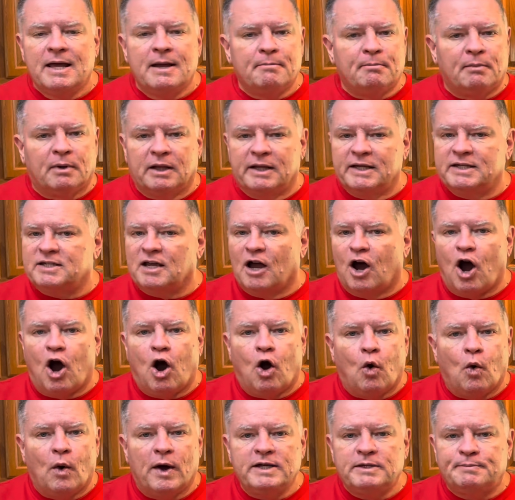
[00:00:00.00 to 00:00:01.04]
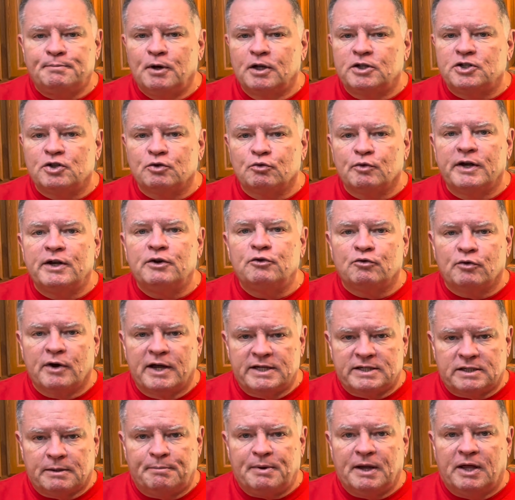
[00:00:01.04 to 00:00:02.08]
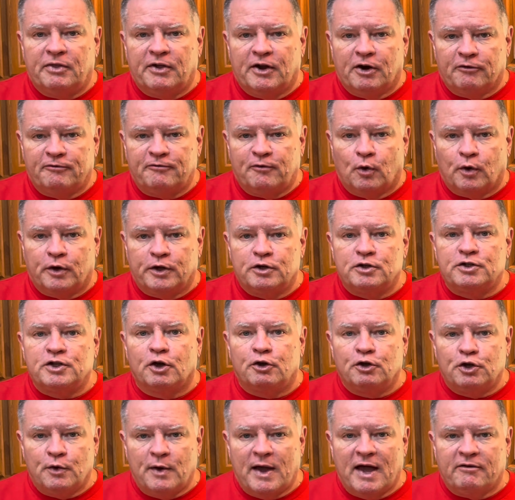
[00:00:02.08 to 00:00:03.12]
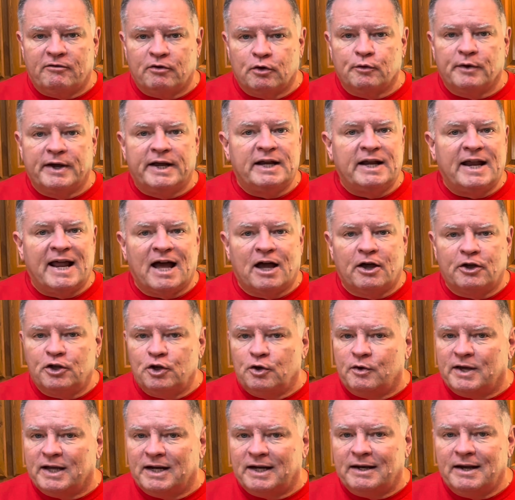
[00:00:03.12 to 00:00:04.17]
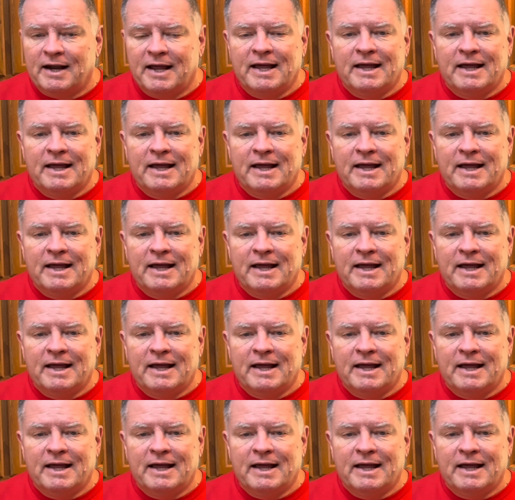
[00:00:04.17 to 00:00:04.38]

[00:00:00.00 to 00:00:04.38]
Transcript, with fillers: Melissa always puts the written recipe there for you so you have it written out. You can